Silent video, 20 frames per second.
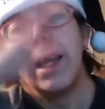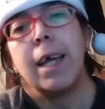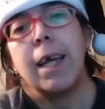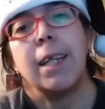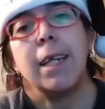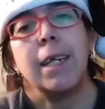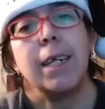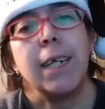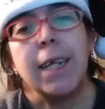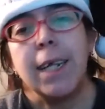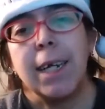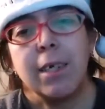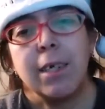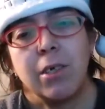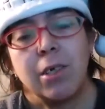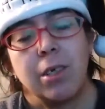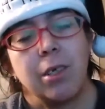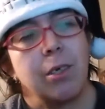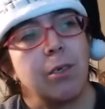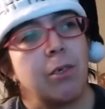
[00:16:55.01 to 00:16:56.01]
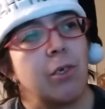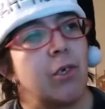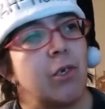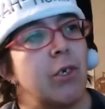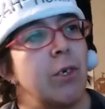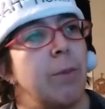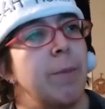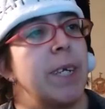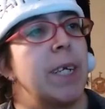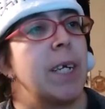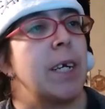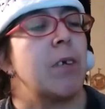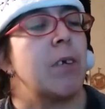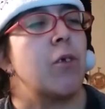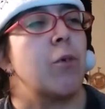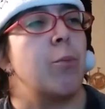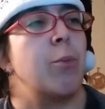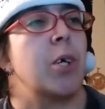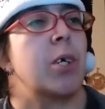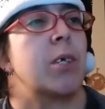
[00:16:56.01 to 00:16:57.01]
then he has so many
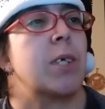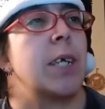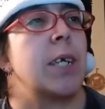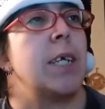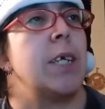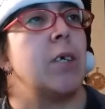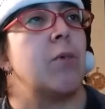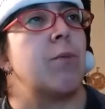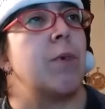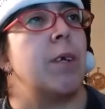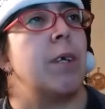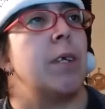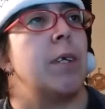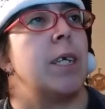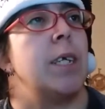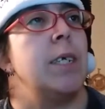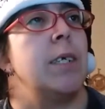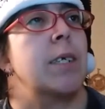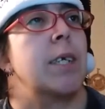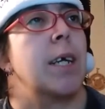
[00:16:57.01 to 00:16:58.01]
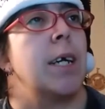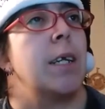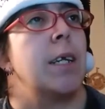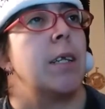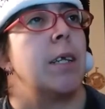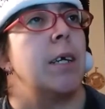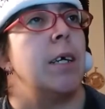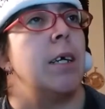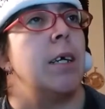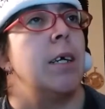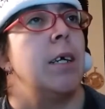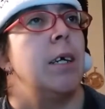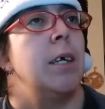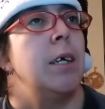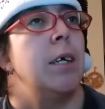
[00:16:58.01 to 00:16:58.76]
other books that he's written. He's got the